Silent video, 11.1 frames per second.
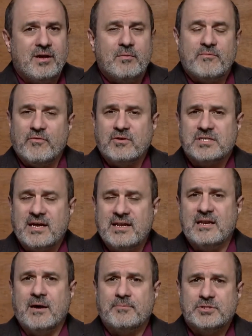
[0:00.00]
But first, I had an
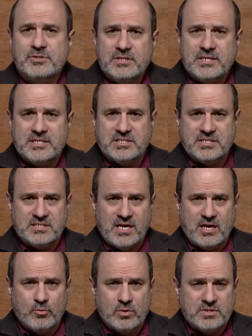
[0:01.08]
opportunity to sit
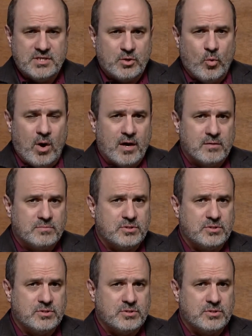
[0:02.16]
down with Dick Wadhams,